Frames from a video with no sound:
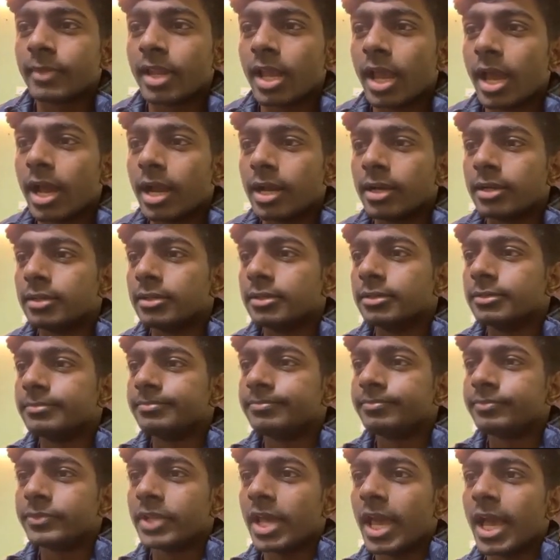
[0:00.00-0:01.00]
And
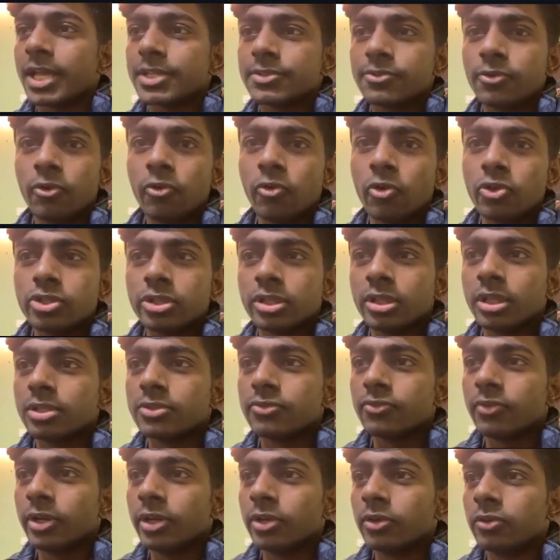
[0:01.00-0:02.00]
thanks for watching
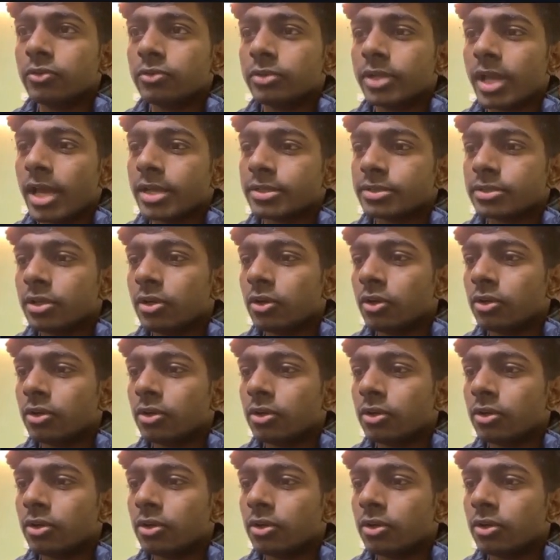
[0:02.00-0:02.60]
this video. Thanks a